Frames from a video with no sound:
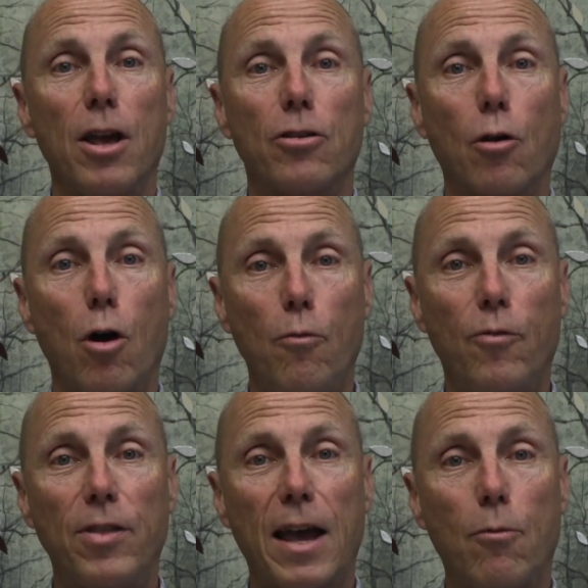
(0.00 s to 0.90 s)
so
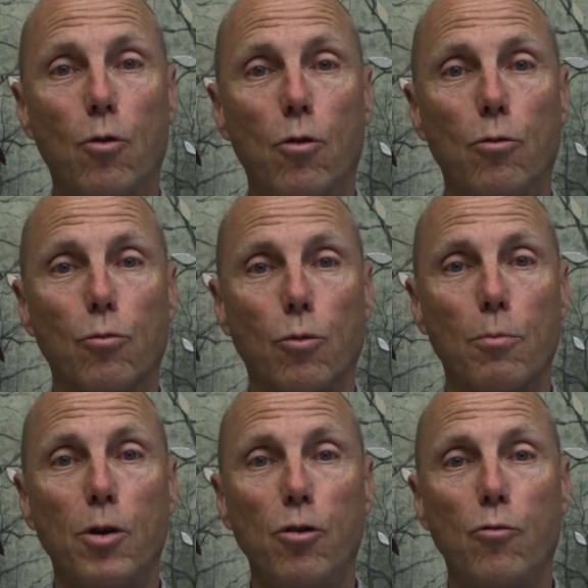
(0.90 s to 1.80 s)
hopefully that will
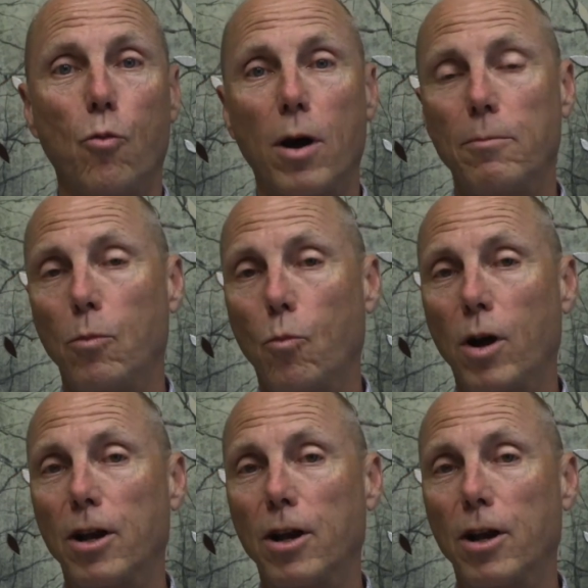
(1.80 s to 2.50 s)
remove one